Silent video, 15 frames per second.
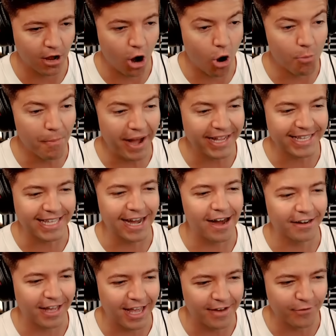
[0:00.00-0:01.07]
Oh my
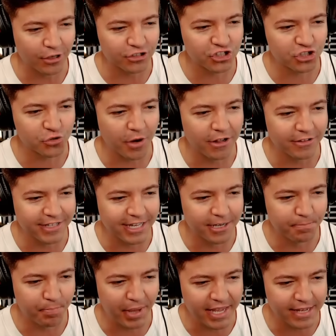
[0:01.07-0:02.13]
God, I have Australian
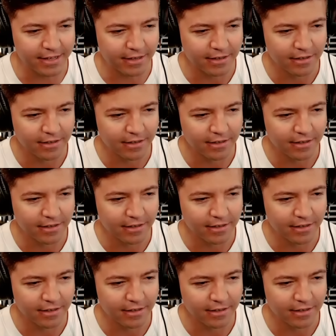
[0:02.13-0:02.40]
ping.